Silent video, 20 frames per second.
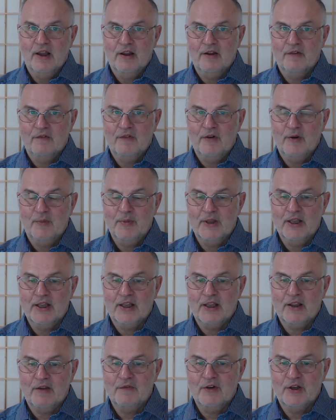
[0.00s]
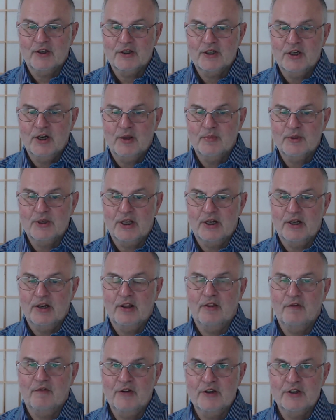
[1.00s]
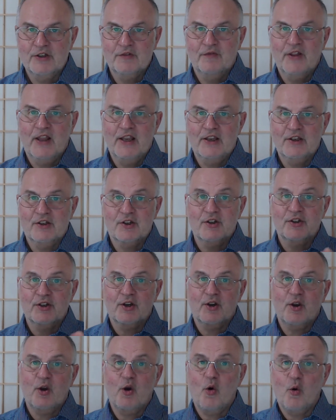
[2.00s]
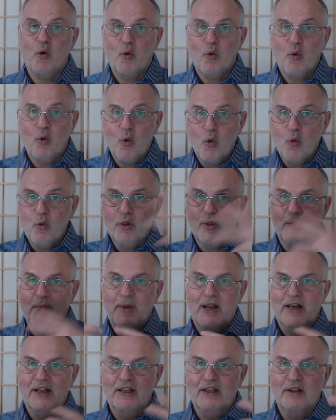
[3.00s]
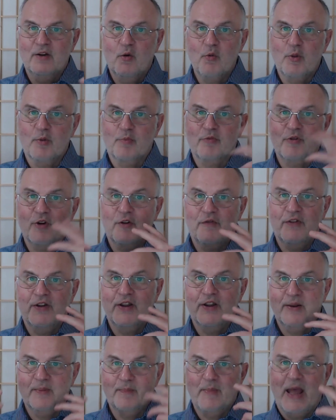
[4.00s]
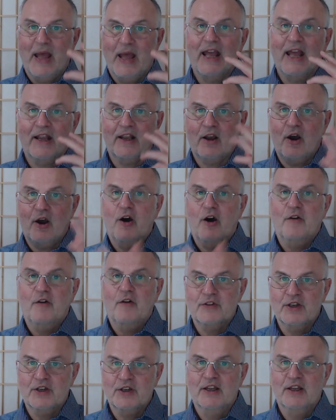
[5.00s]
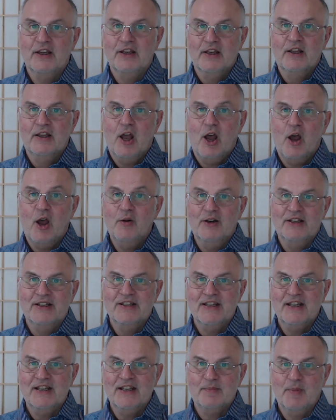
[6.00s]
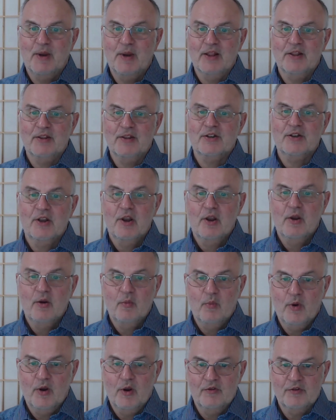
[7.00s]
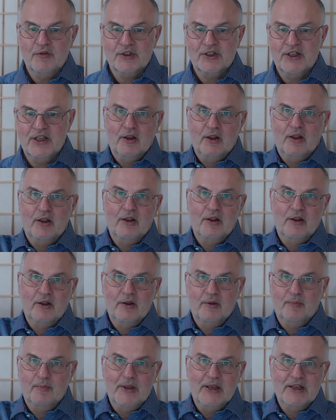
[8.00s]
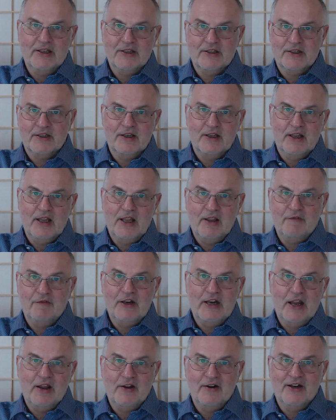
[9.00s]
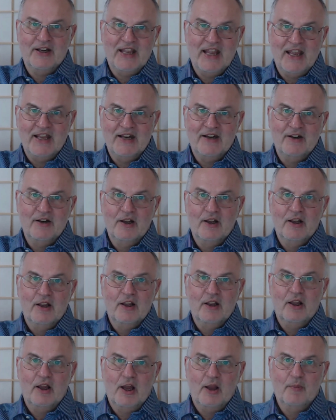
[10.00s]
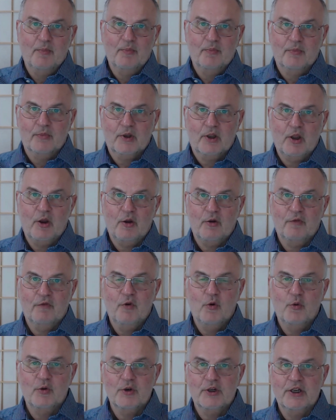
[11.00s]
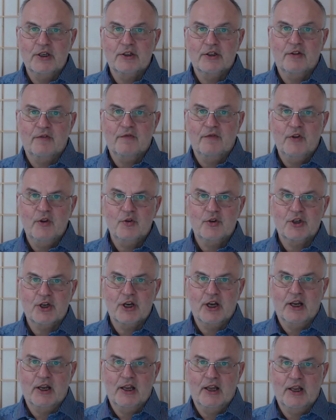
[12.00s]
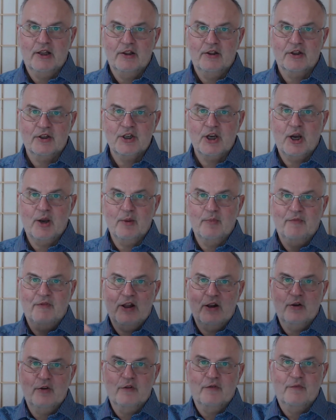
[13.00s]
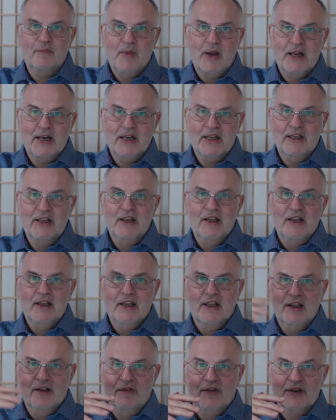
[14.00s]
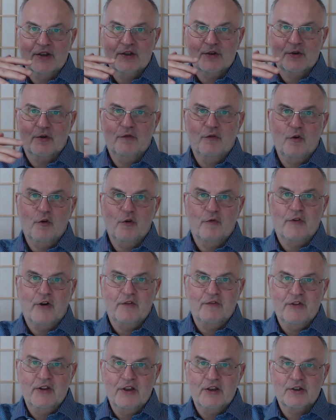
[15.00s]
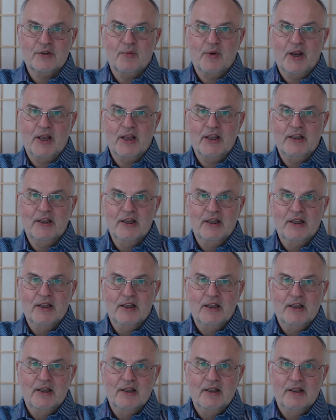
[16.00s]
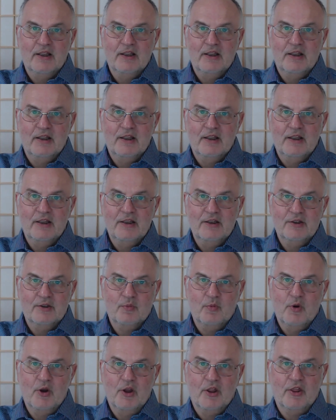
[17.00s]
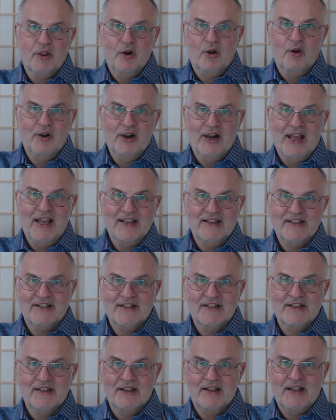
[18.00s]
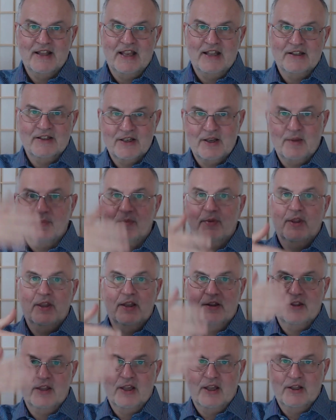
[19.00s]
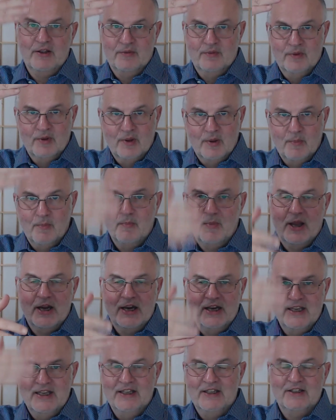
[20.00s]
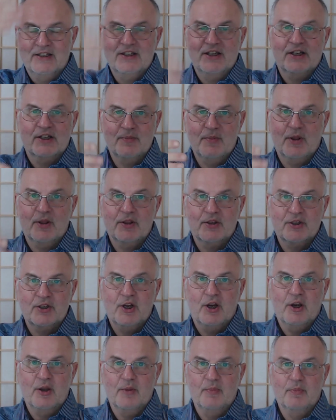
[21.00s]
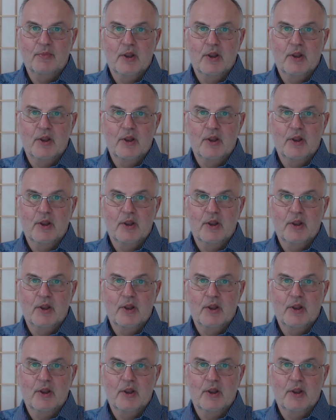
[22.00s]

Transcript: flipping it gave 99%, and the reason for that is because I got all the money, all the profit back after only 6 months, whereas this a bit every now and again going forward into the future, and the time value of money, if it's sort of 4 or 5 years away, is worth a lot less than money in 6 months' time,